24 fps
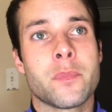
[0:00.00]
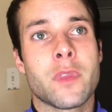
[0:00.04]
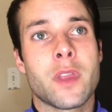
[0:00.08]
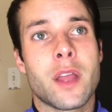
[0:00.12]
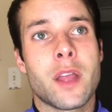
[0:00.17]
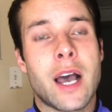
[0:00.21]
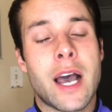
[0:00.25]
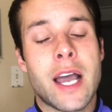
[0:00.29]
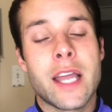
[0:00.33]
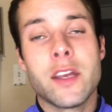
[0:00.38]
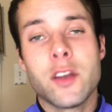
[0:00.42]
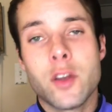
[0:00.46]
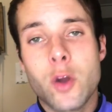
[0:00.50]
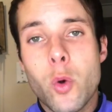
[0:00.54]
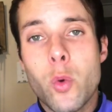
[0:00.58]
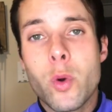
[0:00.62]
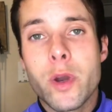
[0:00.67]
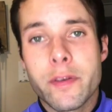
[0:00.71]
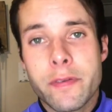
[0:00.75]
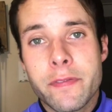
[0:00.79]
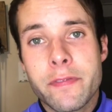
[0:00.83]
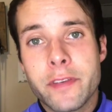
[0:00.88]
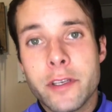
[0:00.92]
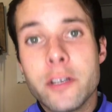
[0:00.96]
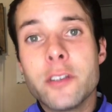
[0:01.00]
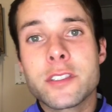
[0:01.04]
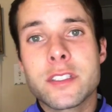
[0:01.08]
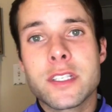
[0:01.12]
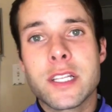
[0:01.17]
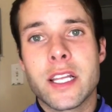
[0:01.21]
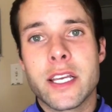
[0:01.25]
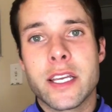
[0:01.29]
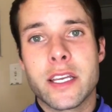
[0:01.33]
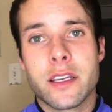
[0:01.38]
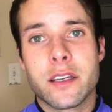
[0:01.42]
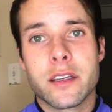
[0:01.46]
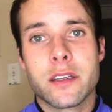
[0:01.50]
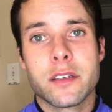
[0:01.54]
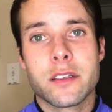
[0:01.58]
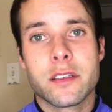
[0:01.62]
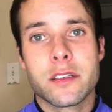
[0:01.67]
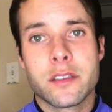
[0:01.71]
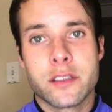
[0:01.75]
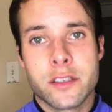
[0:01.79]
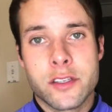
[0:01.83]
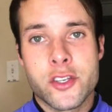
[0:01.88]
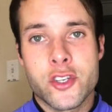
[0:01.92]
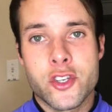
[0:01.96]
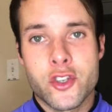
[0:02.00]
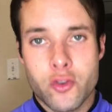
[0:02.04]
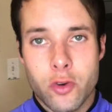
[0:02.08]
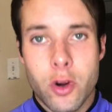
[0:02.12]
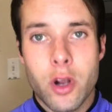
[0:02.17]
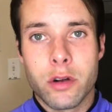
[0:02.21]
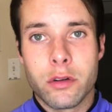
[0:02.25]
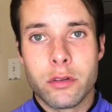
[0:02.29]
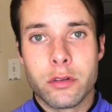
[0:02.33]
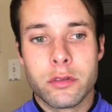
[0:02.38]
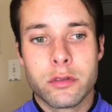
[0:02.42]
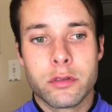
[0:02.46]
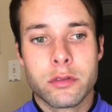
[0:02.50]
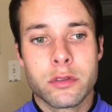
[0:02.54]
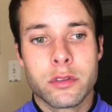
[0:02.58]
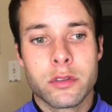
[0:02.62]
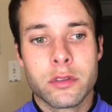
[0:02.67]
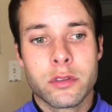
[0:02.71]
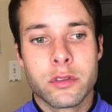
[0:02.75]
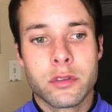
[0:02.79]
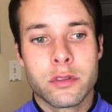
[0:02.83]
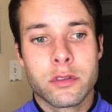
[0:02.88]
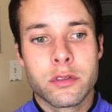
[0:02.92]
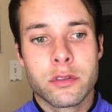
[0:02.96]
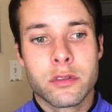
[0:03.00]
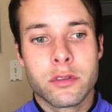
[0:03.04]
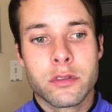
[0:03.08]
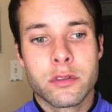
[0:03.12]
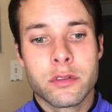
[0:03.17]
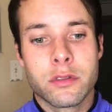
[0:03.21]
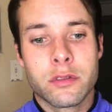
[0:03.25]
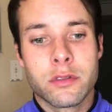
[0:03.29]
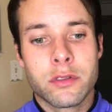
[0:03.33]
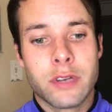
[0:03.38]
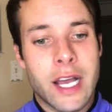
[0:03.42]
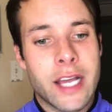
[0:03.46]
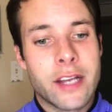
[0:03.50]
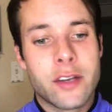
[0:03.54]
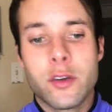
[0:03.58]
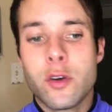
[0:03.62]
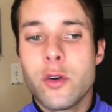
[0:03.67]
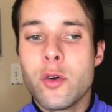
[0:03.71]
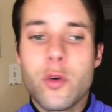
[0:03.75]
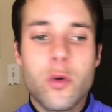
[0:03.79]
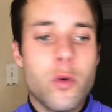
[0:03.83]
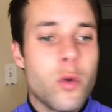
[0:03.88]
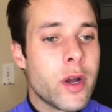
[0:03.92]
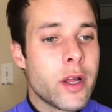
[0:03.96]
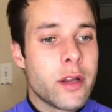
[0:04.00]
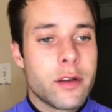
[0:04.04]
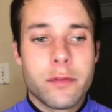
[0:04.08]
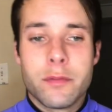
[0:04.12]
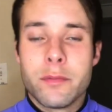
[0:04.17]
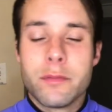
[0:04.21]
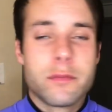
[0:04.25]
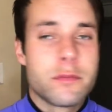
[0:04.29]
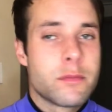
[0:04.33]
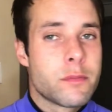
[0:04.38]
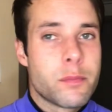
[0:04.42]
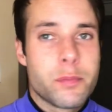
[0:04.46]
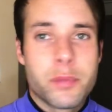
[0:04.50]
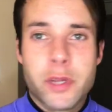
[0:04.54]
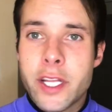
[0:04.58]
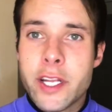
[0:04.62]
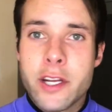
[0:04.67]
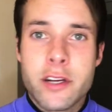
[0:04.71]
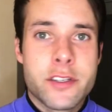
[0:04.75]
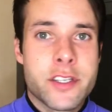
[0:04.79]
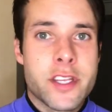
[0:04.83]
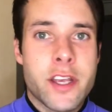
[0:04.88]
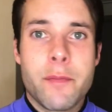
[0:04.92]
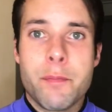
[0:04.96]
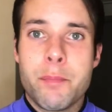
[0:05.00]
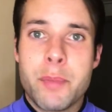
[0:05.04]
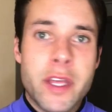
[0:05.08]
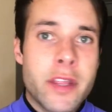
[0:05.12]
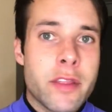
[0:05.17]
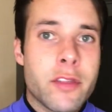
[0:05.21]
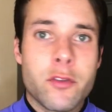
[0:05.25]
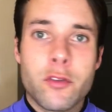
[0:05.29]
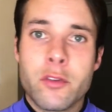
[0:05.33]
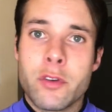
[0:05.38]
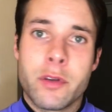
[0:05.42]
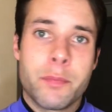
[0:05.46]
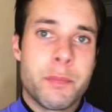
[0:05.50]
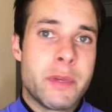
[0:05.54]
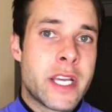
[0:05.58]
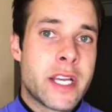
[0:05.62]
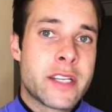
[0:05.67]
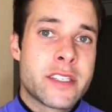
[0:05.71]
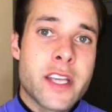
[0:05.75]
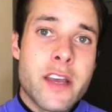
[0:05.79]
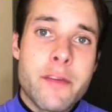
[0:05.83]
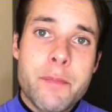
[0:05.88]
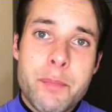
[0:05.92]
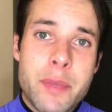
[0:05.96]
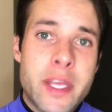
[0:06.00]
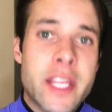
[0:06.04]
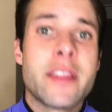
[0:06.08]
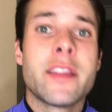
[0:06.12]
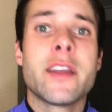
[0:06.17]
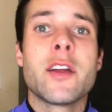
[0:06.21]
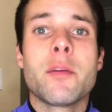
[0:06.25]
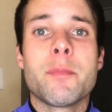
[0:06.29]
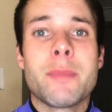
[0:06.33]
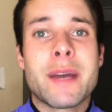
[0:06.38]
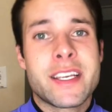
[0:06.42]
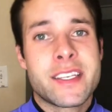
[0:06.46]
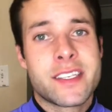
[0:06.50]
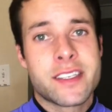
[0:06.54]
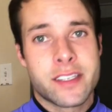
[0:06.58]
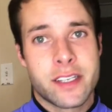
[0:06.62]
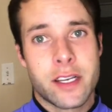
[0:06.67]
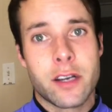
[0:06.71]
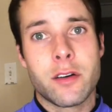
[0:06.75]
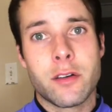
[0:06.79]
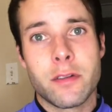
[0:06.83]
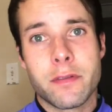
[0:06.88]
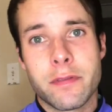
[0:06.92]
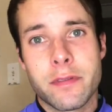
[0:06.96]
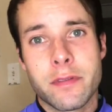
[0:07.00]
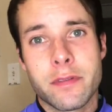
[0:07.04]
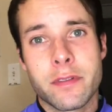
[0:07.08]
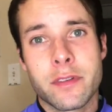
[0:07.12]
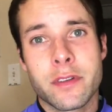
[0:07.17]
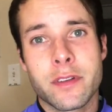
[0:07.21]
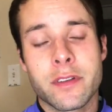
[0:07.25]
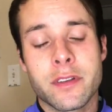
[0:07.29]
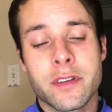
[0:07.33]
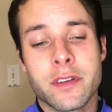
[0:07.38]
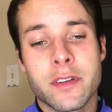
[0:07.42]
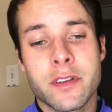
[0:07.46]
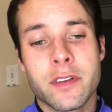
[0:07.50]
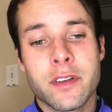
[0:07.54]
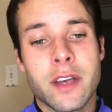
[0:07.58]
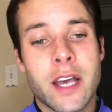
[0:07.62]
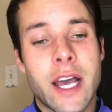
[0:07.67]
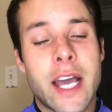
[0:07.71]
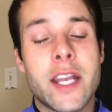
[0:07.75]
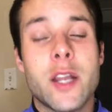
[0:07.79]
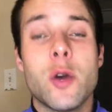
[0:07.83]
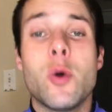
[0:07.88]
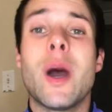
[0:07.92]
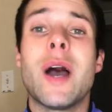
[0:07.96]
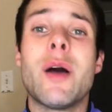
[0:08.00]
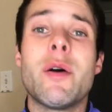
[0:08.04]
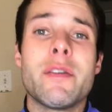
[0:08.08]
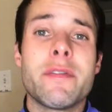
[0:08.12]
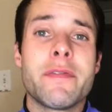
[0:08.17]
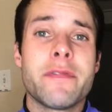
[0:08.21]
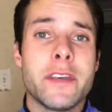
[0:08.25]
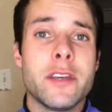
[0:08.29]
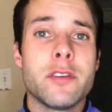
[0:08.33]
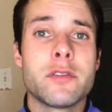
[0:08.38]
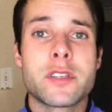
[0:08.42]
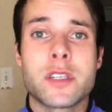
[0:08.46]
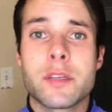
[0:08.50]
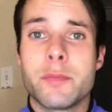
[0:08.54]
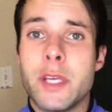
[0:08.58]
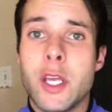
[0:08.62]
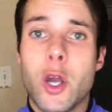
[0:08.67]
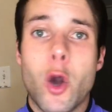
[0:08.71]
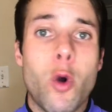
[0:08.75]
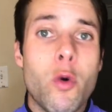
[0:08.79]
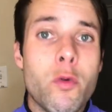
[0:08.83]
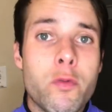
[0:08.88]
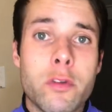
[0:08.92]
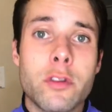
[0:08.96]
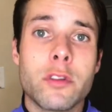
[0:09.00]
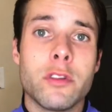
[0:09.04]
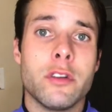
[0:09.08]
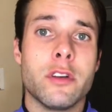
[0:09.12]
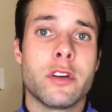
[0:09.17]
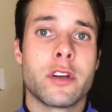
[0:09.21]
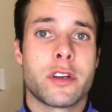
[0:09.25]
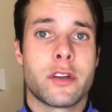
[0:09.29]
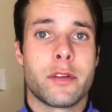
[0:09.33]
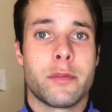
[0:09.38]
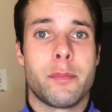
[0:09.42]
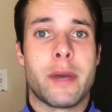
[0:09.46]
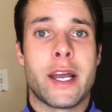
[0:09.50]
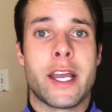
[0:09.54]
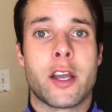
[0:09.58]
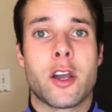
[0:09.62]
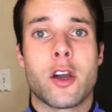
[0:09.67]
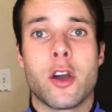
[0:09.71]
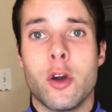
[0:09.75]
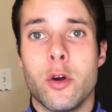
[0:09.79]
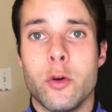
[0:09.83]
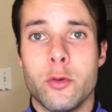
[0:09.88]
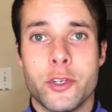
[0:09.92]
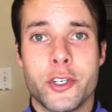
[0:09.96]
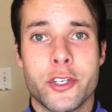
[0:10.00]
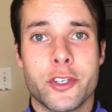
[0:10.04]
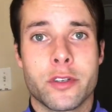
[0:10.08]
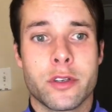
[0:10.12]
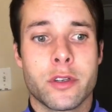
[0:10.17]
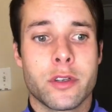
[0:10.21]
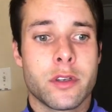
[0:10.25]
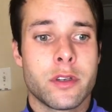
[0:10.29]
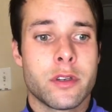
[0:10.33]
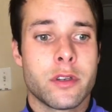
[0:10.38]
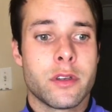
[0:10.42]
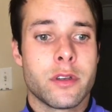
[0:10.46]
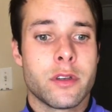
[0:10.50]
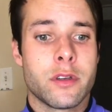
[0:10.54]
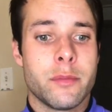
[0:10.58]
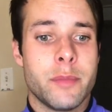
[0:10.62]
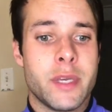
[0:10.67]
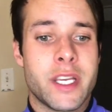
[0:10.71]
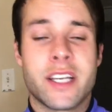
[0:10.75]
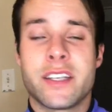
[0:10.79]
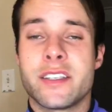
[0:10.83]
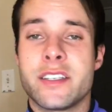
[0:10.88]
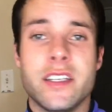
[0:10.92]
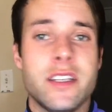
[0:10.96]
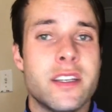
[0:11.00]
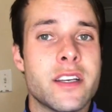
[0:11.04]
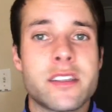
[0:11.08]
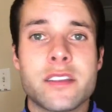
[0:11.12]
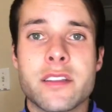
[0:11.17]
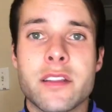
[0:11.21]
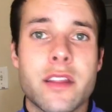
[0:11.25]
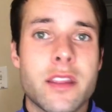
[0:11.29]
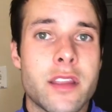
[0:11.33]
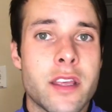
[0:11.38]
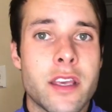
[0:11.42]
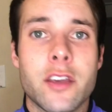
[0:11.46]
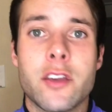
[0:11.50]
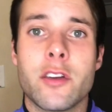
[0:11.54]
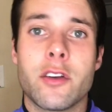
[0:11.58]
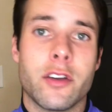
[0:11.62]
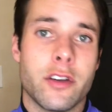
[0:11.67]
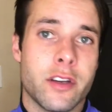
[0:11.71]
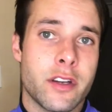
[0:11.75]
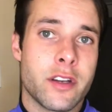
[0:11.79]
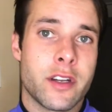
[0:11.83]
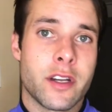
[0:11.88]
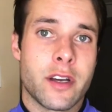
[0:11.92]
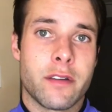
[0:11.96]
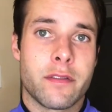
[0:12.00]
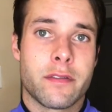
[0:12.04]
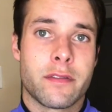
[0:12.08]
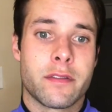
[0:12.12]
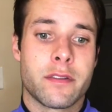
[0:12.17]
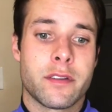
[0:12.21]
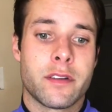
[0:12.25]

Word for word: I know what it feels like to struggle. I know what players have been through because I've been there myself. I know how it feels to be overlooked by a coach because he doesn't think you're good enough.